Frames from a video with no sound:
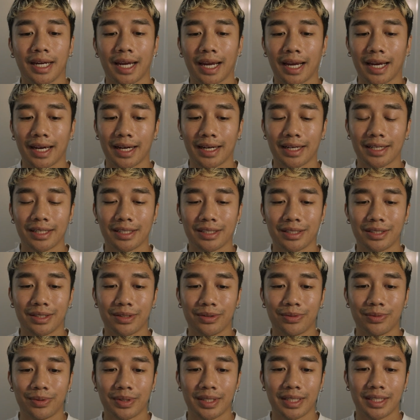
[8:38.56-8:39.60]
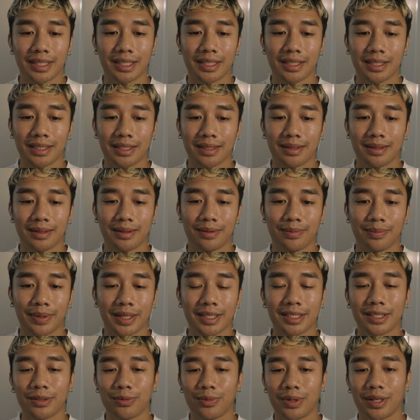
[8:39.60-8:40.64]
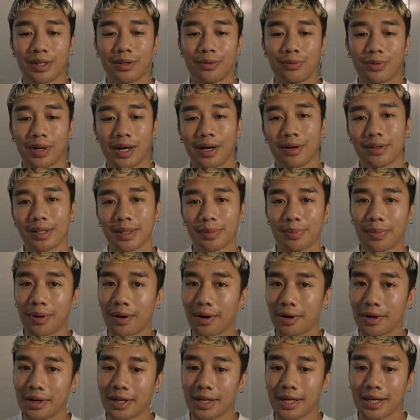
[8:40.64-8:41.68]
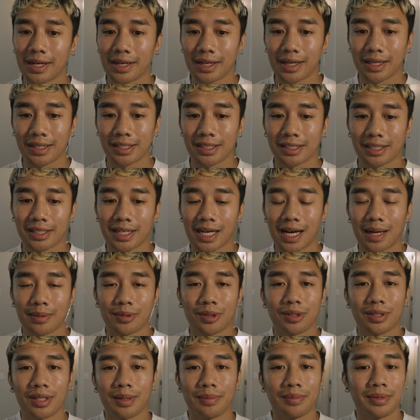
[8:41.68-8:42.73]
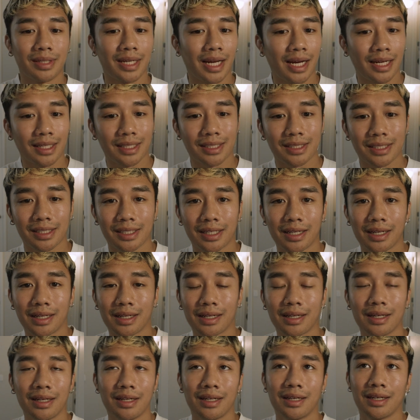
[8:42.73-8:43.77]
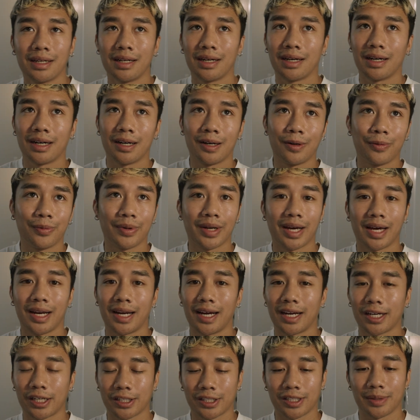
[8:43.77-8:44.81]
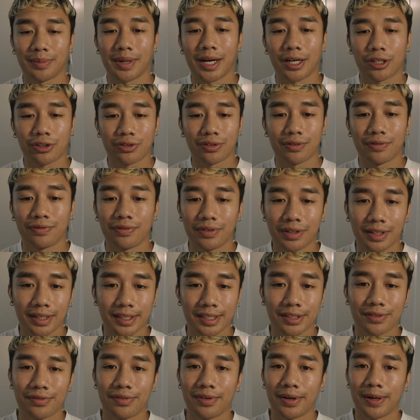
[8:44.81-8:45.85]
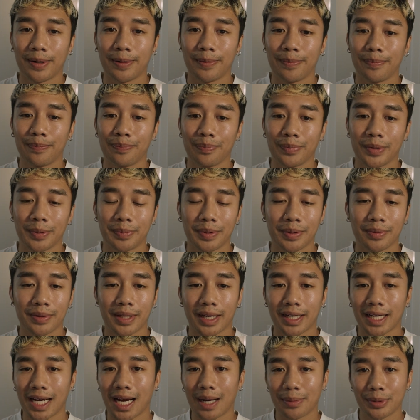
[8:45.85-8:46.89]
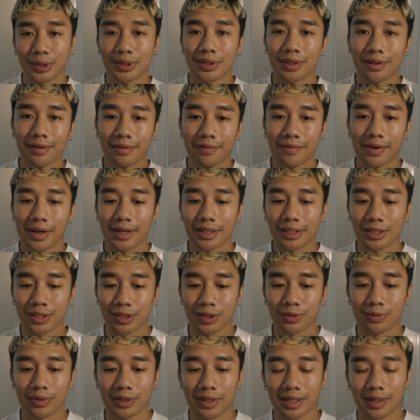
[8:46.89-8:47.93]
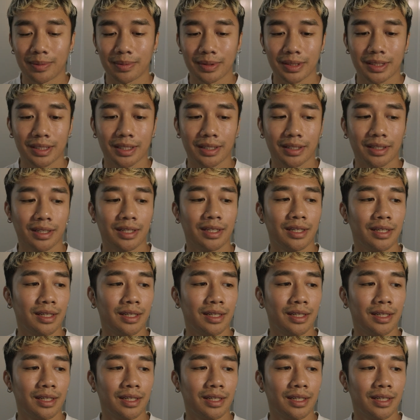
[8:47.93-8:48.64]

And we basically went around the party and just captured them dancing. We had some extra footage from the people that captured the event, so we were able to